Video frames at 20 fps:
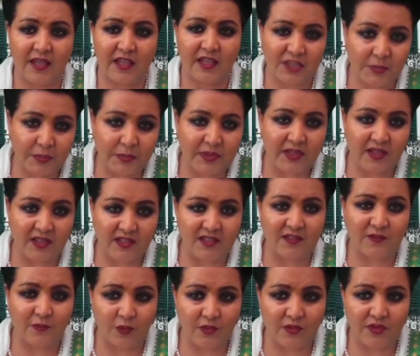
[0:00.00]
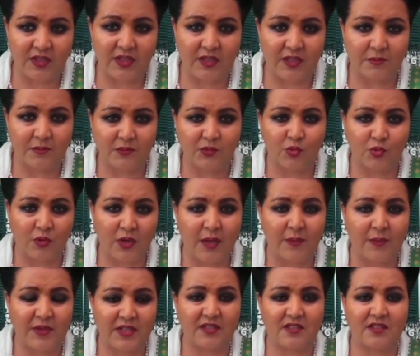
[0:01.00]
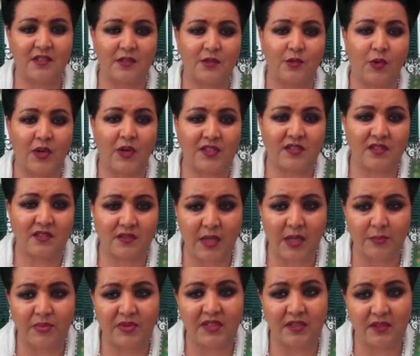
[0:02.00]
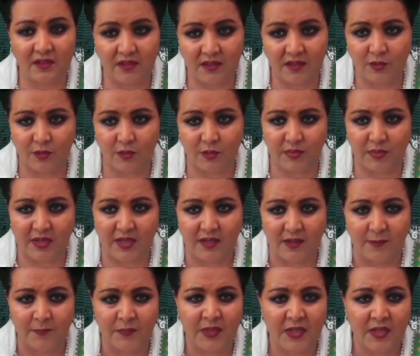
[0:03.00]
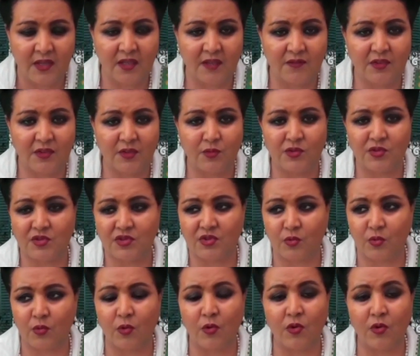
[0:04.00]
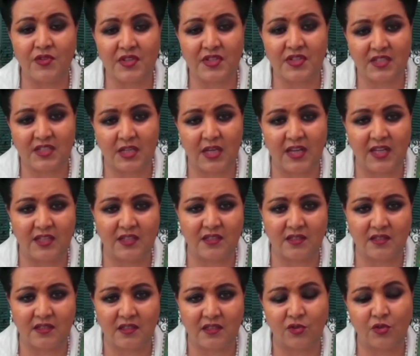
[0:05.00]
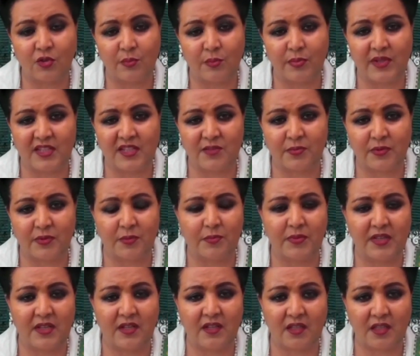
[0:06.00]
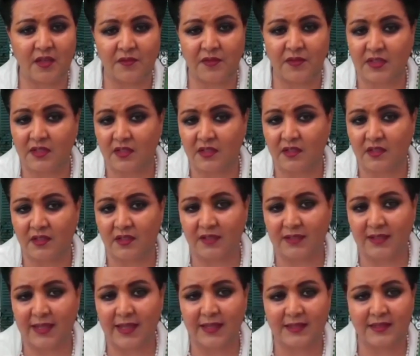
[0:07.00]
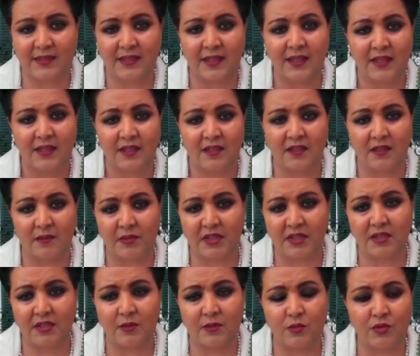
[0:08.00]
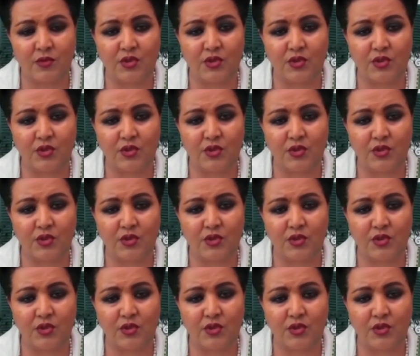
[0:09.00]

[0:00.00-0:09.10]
experience for them to come and see what is happening in Ethiopia. Even through all these challenges, Ethiopia is preparing everything intact in a better